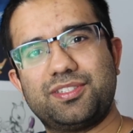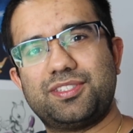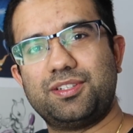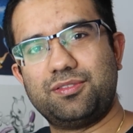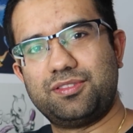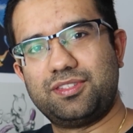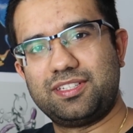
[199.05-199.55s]

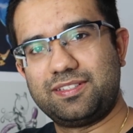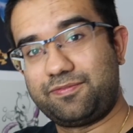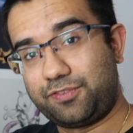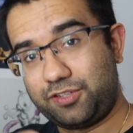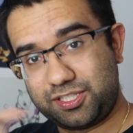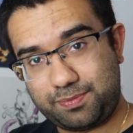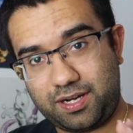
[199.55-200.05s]
So the
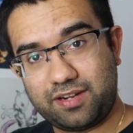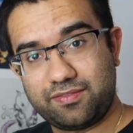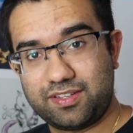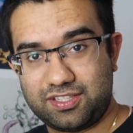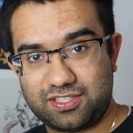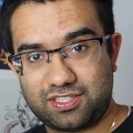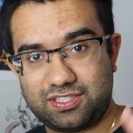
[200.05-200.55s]
first part of
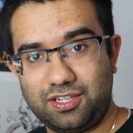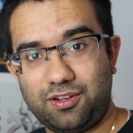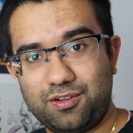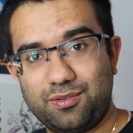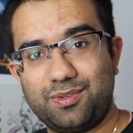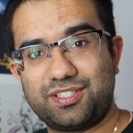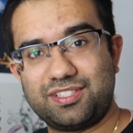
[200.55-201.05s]
it is
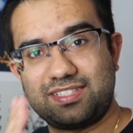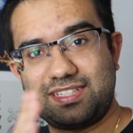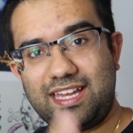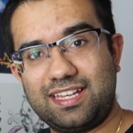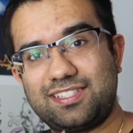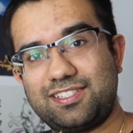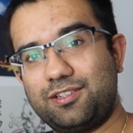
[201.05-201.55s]
so, which is
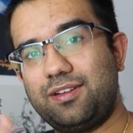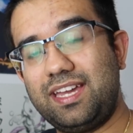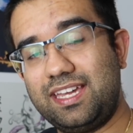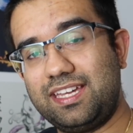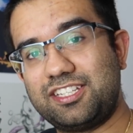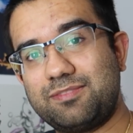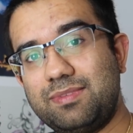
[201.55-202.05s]

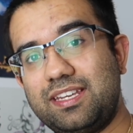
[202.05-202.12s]
SOH,